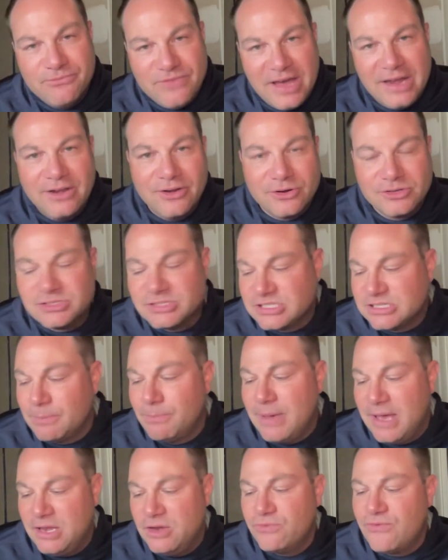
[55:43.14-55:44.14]
vendors and some
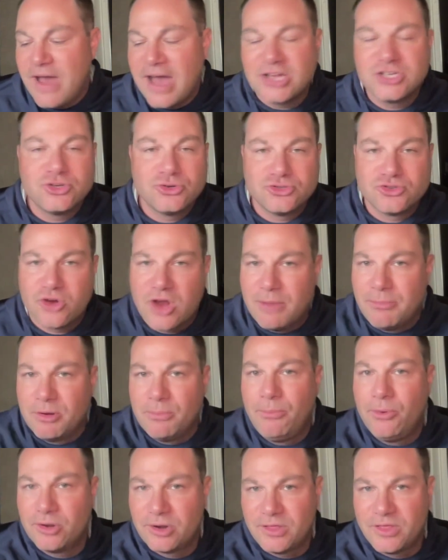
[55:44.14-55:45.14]
manufacturers are able to
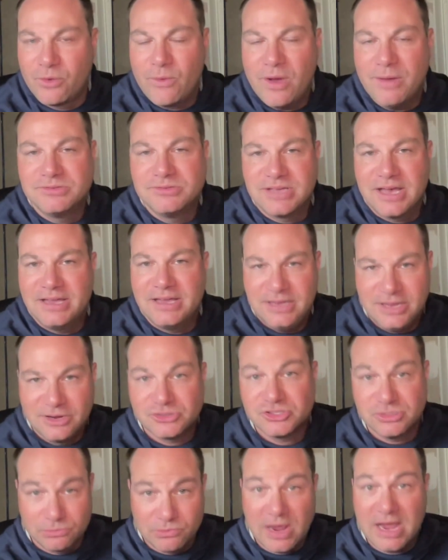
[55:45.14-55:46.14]
put on their website, here's
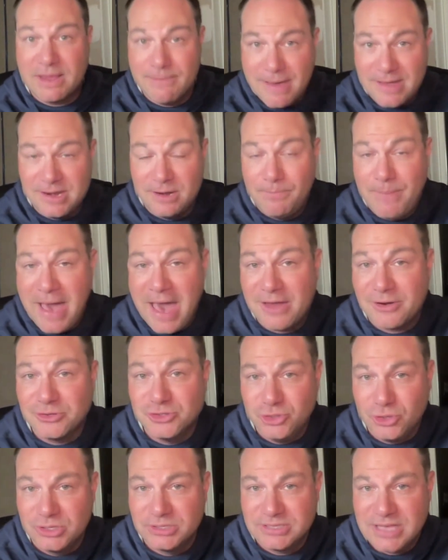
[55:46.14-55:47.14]
some recommended patterns
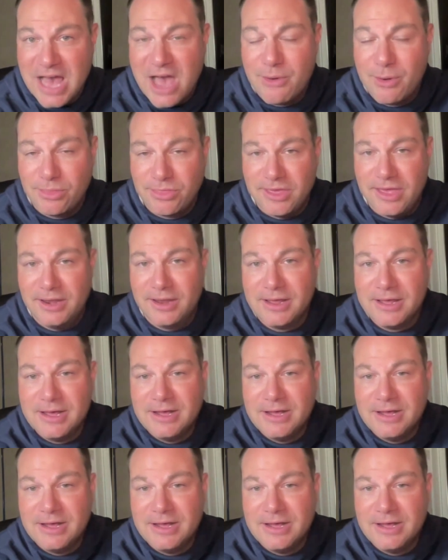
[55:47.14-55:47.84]
you can tie with it.